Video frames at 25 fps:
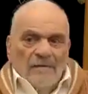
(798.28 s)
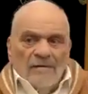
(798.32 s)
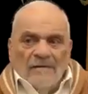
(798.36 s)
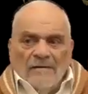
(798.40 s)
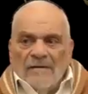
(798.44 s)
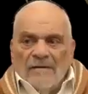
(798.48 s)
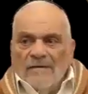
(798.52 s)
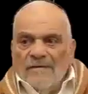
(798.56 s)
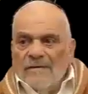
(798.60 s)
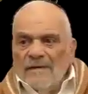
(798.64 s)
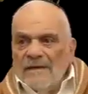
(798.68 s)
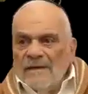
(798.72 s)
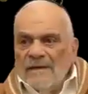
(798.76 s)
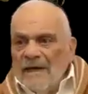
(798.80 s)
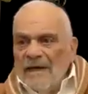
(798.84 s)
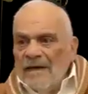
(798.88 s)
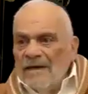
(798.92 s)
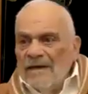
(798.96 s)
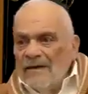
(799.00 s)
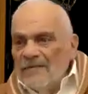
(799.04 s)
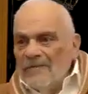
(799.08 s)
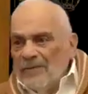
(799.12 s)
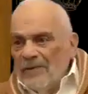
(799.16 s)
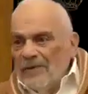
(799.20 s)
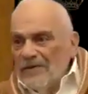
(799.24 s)
So
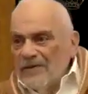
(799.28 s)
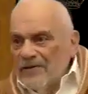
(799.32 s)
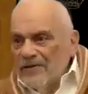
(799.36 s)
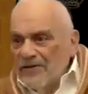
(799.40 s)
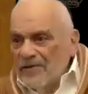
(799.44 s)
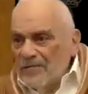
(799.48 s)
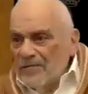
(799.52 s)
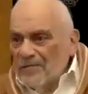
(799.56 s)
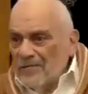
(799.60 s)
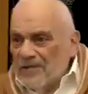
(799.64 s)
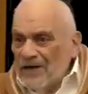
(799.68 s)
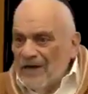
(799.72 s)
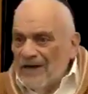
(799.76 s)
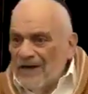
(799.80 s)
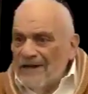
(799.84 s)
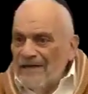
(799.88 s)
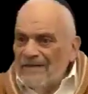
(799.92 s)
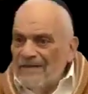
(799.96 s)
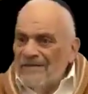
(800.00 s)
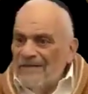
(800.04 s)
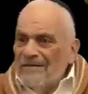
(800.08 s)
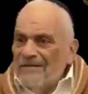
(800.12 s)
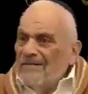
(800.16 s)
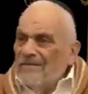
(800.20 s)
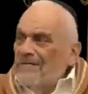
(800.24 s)
again, Poshet
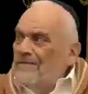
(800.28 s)
Pshat,